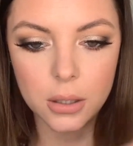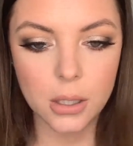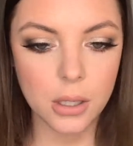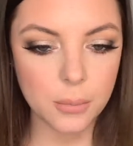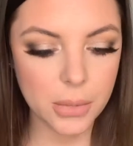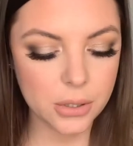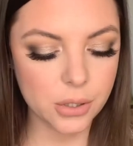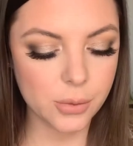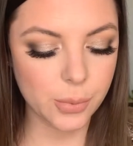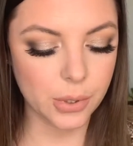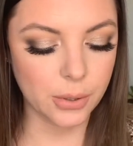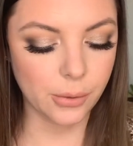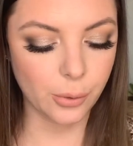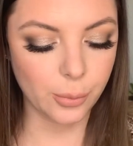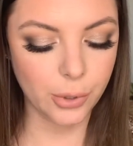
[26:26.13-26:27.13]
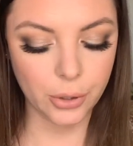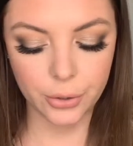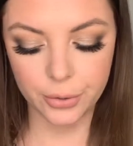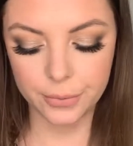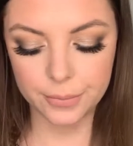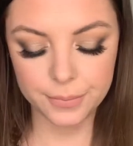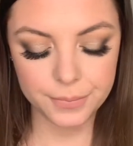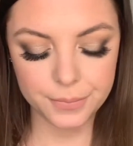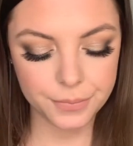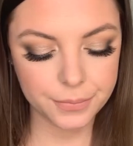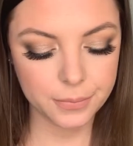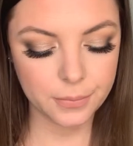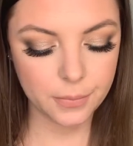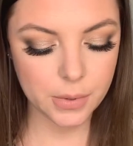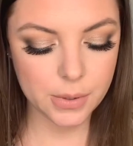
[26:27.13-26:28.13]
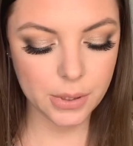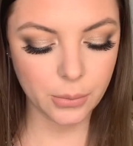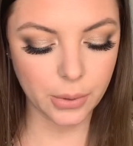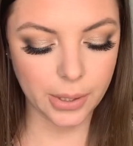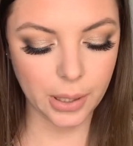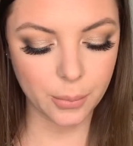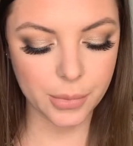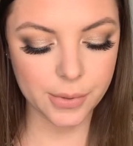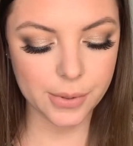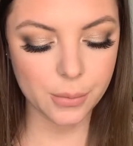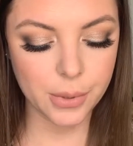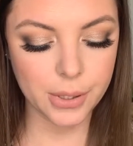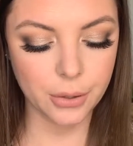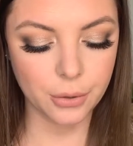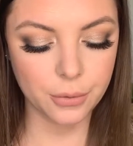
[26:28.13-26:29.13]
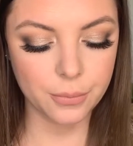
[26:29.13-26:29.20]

Might just put a little bit on, see what happens, why not?